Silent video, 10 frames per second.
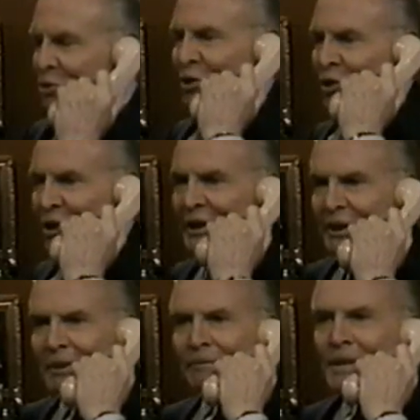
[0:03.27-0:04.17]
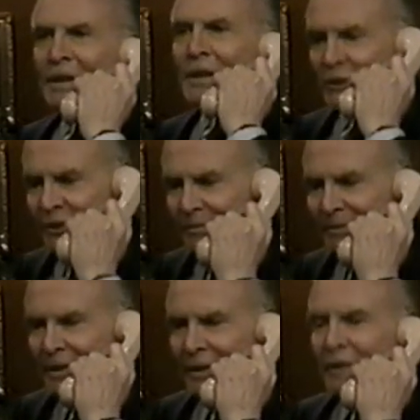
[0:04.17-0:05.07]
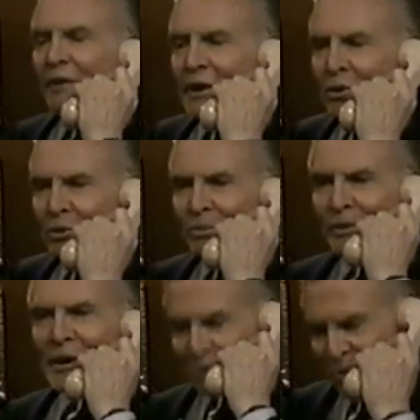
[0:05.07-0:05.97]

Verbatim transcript: your calling, Ellen. Yes. Thank you. Thank you.